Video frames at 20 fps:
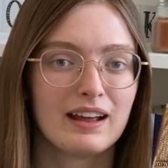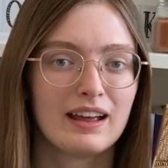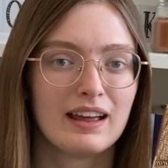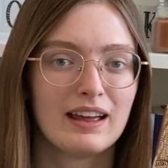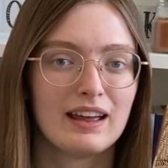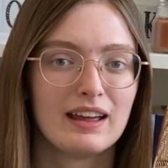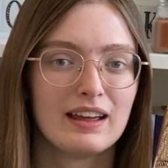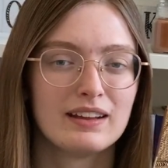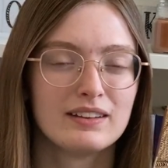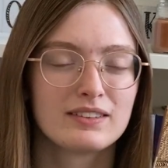
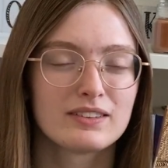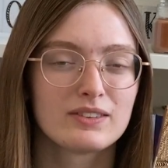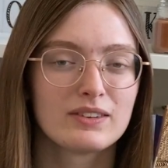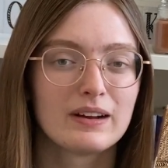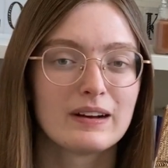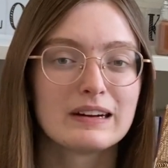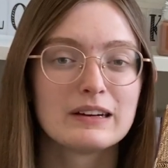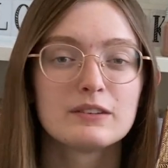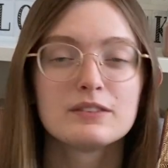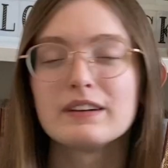and so
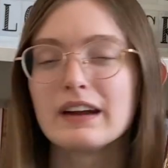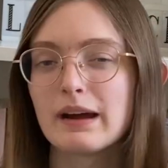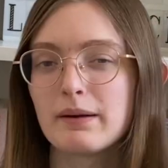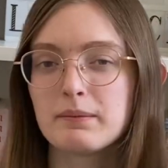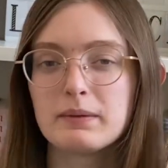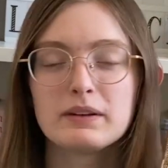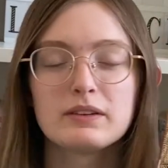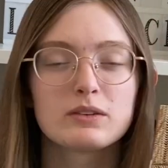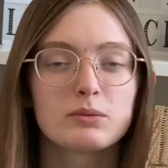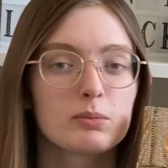now her
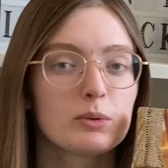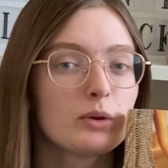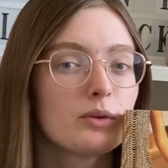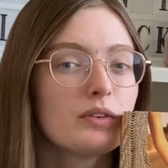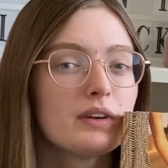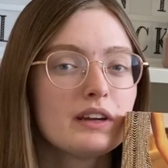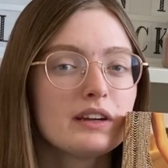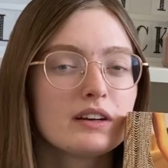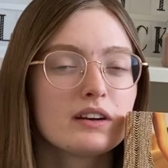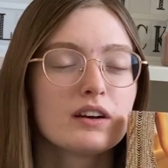family is
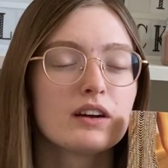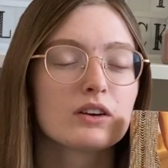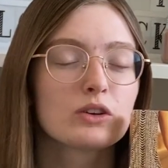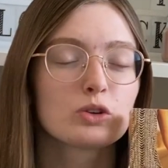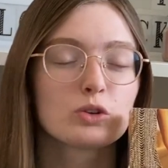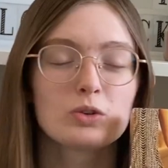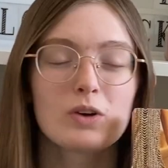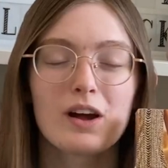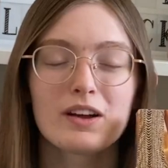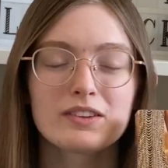moving
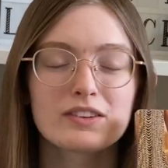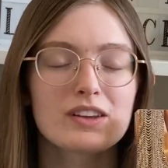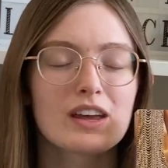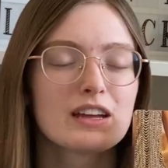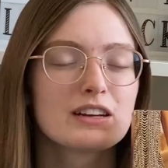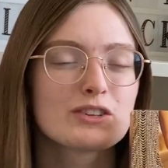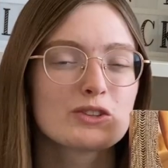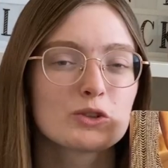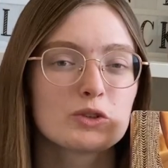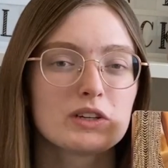cross
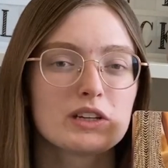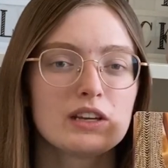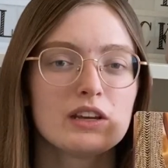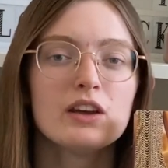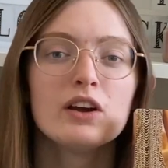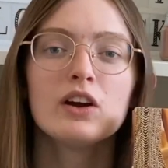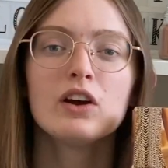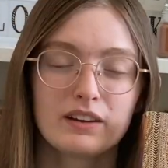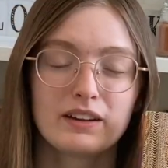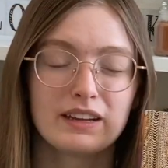country.